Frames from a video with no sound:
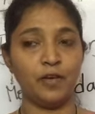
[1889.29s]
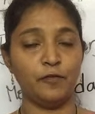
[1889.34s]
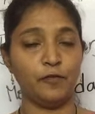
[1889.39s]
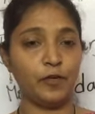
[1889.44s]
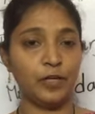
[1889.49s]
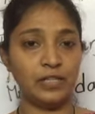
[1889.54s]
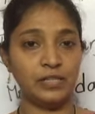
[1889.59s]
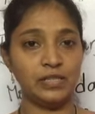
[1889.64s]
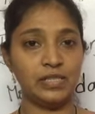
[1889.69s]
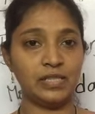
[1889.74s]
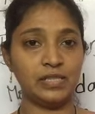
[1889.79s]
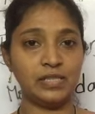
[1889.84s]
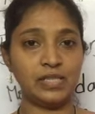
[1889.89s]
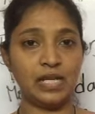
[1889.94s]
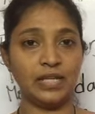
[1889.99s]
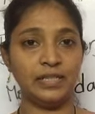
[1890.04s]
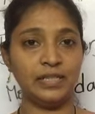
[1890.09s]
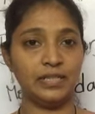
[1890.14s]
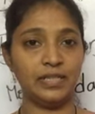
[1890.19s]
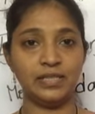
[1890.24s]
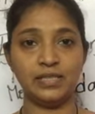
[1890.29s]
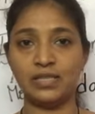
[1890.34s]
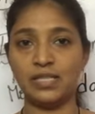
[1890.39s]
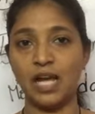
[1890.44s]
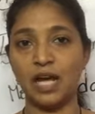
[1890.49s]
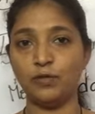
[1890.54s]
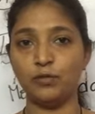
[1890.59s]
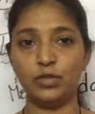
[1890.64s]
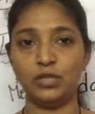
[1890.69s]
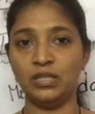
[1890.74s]
forensic scientist,
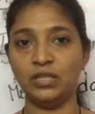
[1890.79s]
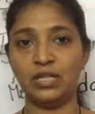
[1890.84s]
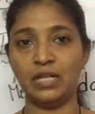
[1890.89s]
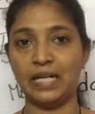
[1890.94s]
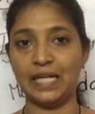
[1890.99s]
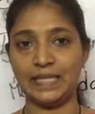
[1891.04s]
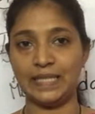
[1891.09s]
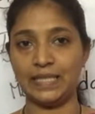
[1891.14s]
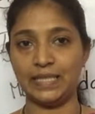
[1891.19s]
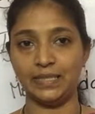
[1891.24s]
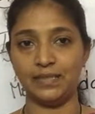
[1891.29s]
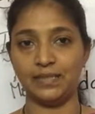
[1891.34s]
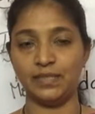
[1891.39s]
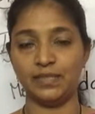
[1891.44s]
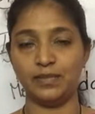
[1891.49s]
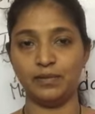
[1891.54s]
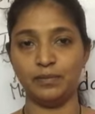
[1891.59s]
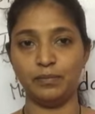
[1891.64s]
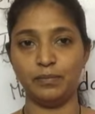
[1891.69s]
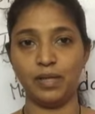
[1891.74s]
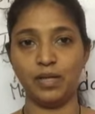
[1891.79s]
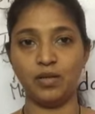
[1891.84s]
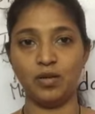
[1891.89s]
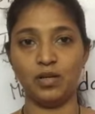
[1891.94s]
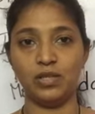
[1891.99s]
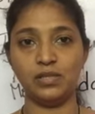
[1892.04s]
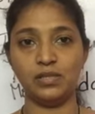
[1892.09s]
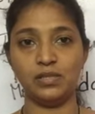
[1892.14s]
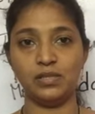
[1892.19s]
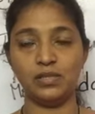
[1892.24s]
I wouldn't like it
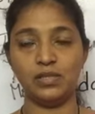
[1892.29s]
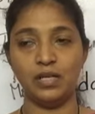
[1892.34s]
because